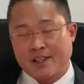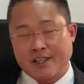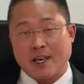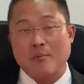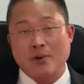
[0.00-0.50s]

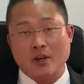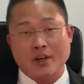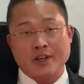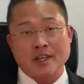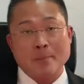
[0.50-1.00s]
the
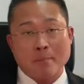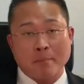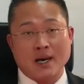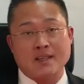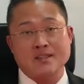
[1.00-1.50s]
employee
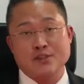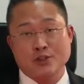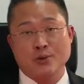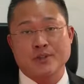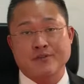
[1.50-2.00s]
must
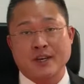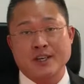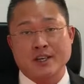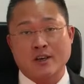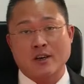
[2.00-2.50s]
notify
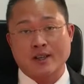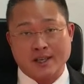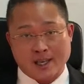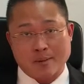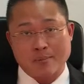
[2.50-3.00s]

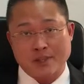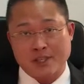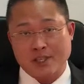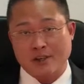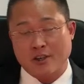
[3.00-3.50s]
the
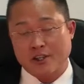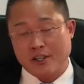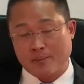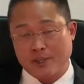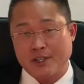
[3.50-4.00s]
company or the
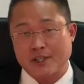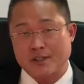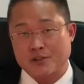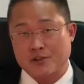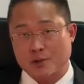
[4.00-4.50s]

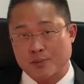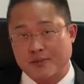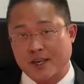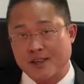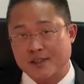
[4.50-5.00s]
immediate
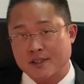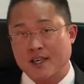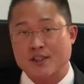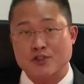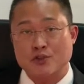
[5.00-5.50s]
supervisor
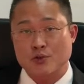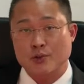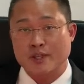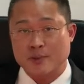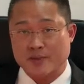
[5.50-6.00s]
as
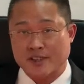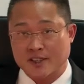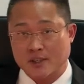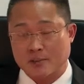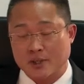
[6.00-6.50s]
soon as
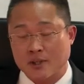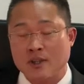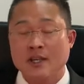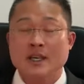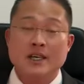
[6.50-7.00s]
practicable